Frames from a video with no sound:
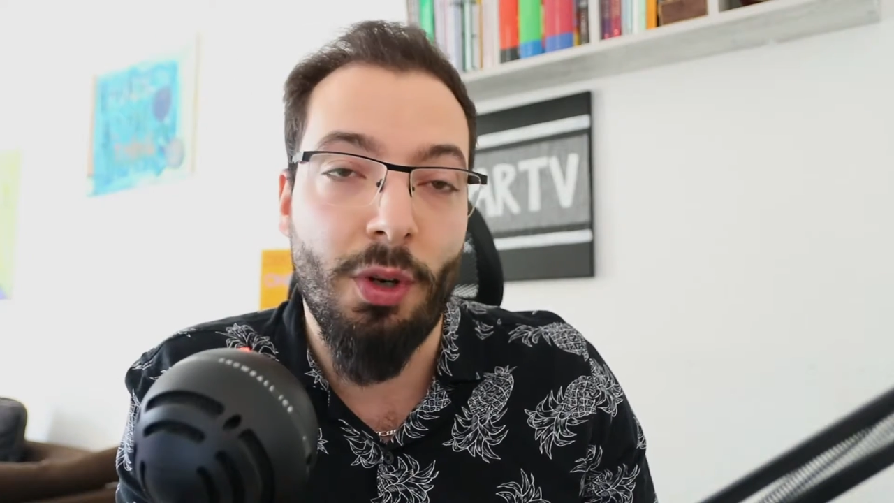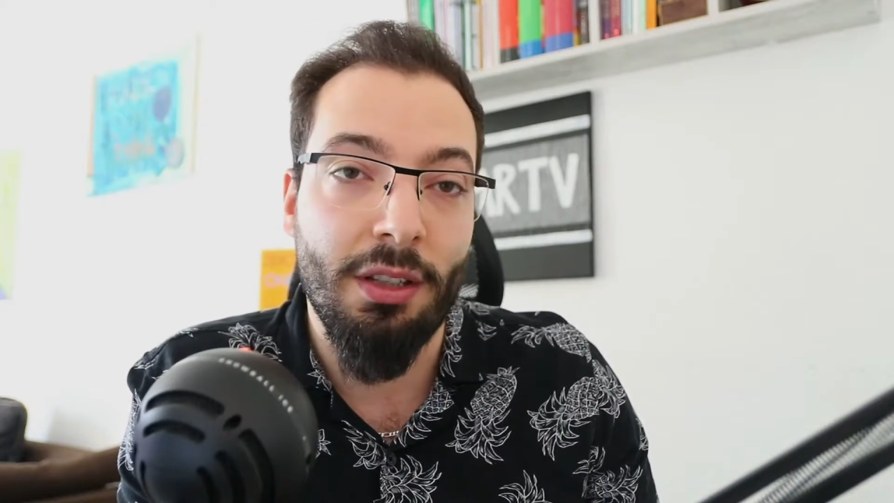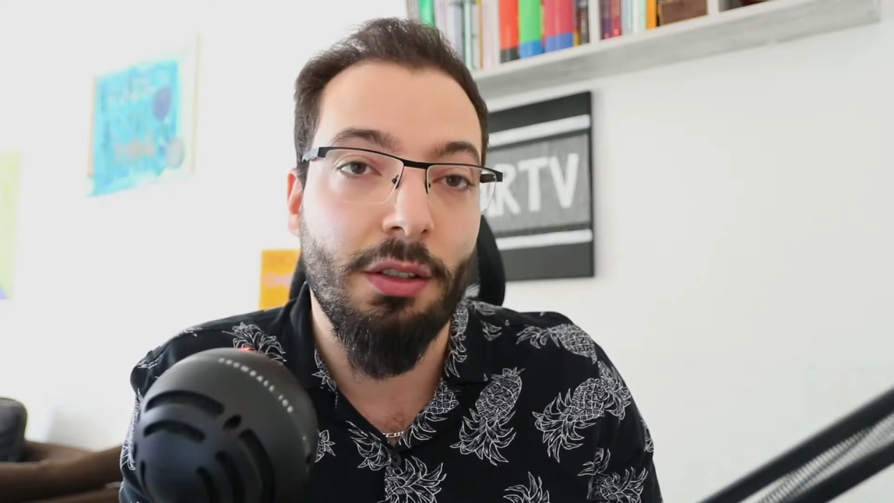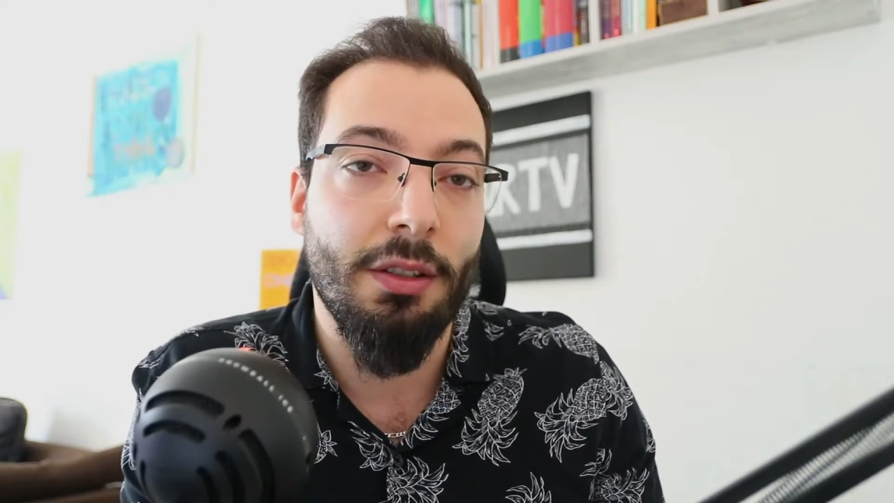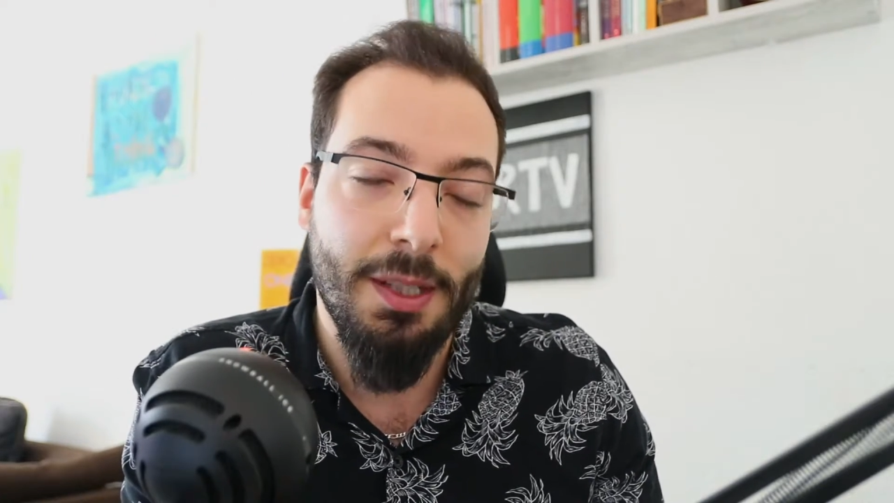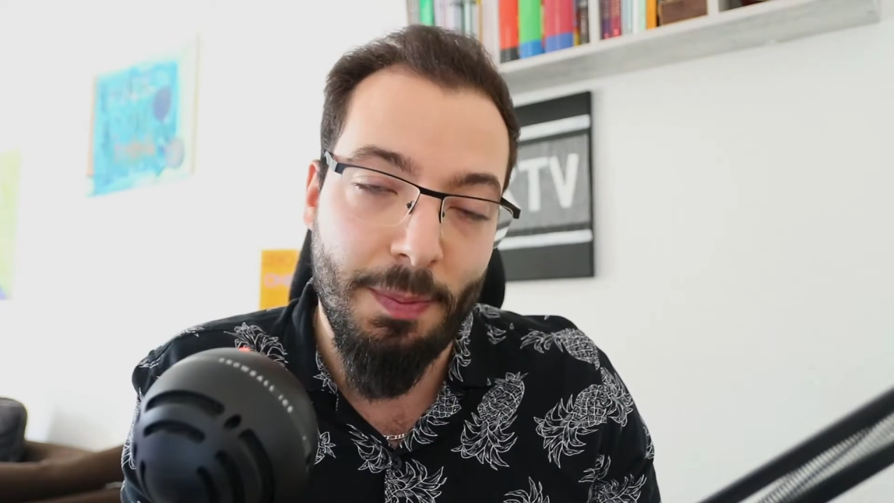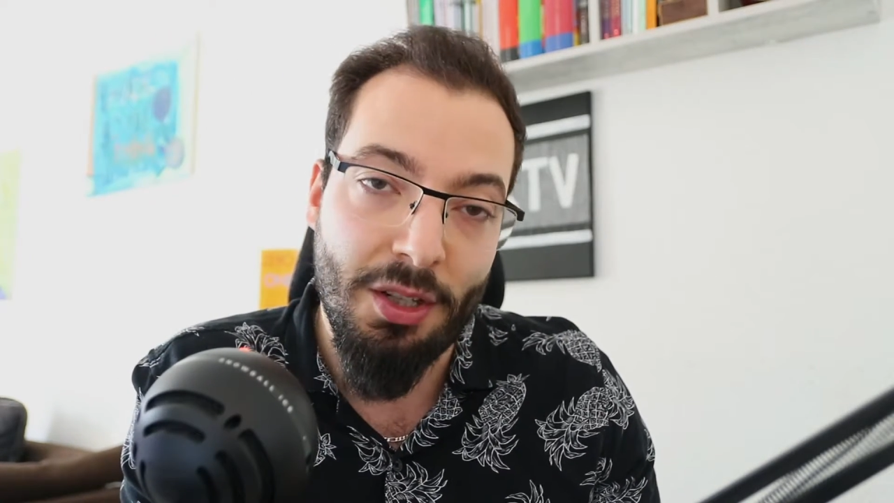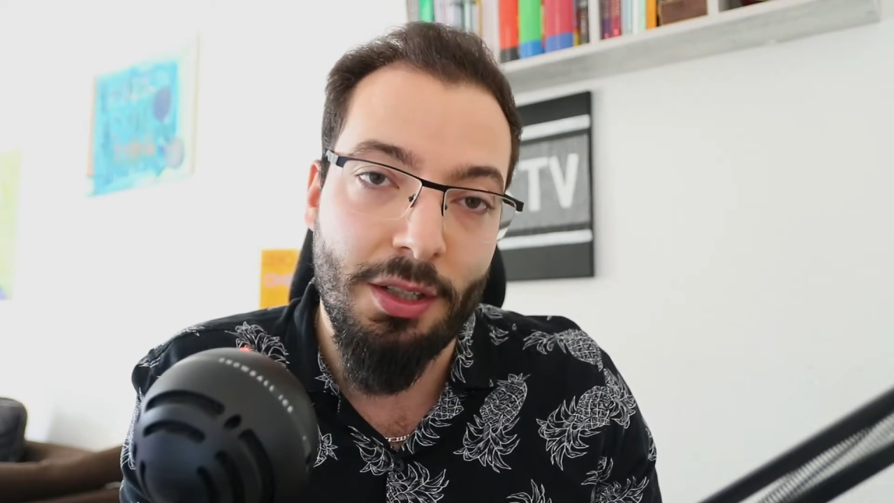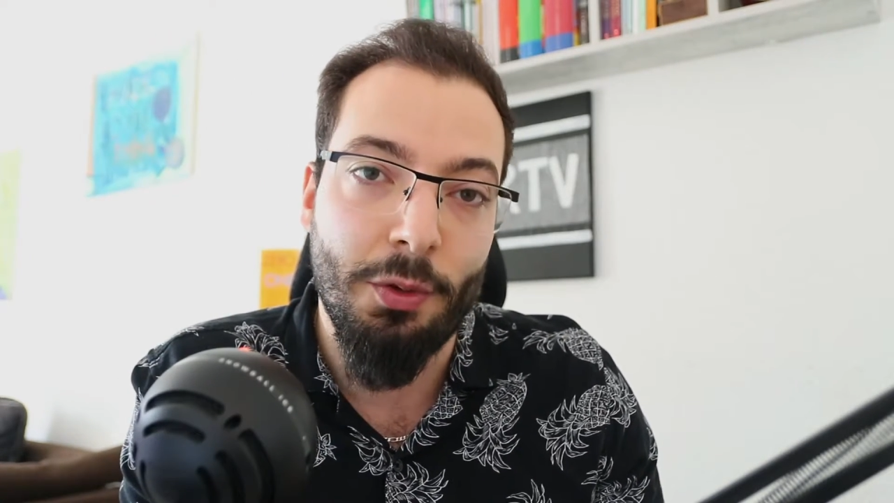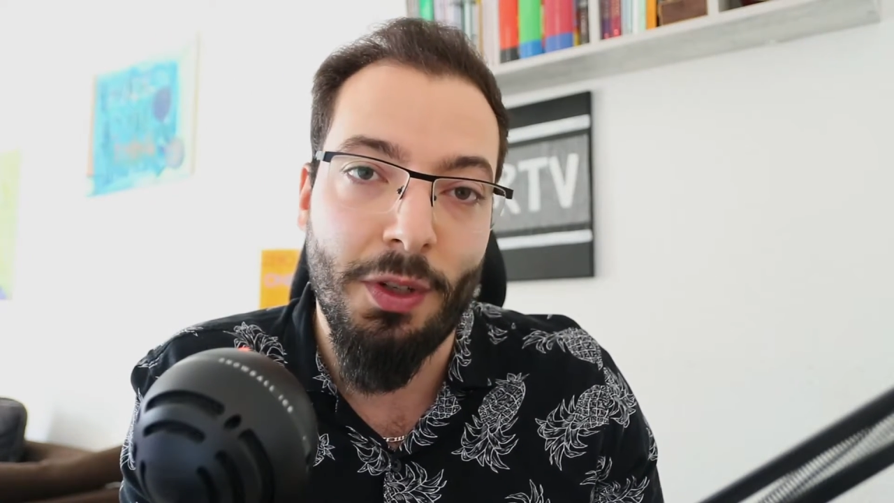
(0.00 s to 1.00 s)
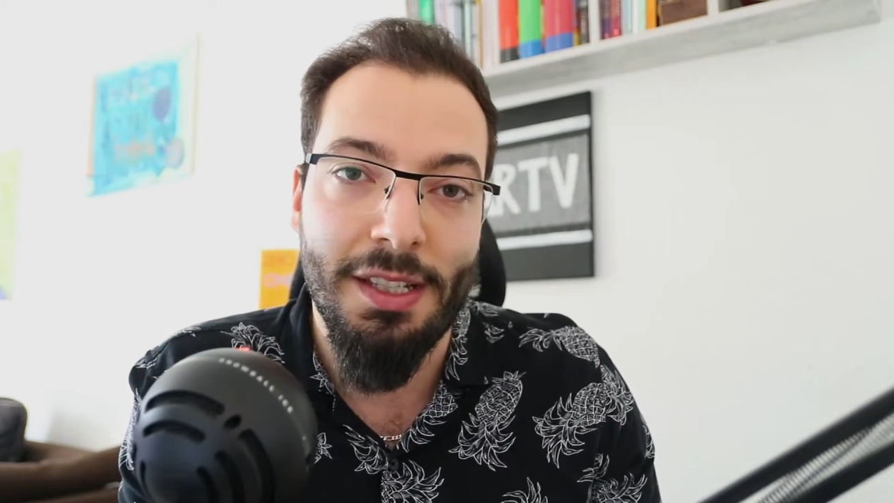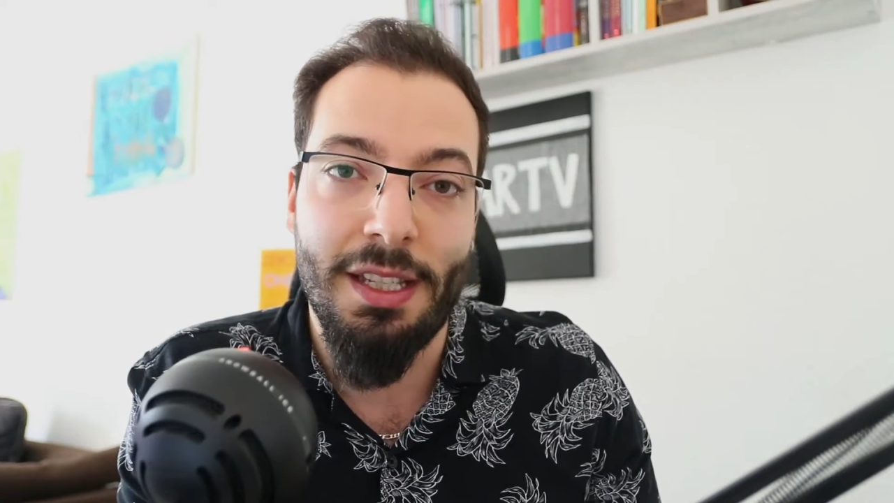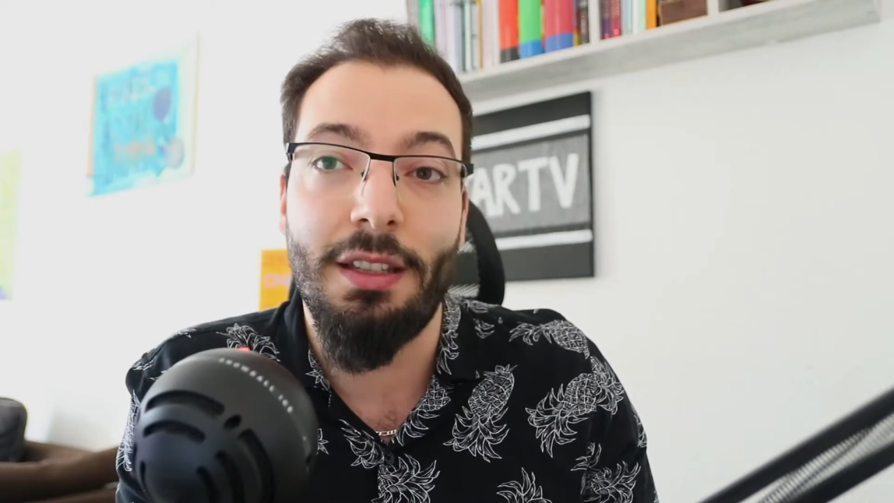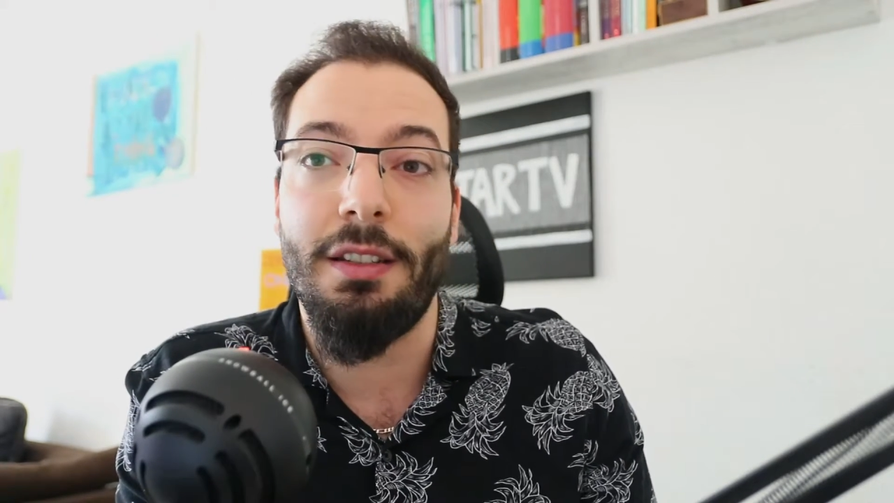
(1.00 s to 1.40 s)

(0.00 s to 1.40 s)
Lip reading: rental, especially in real estate,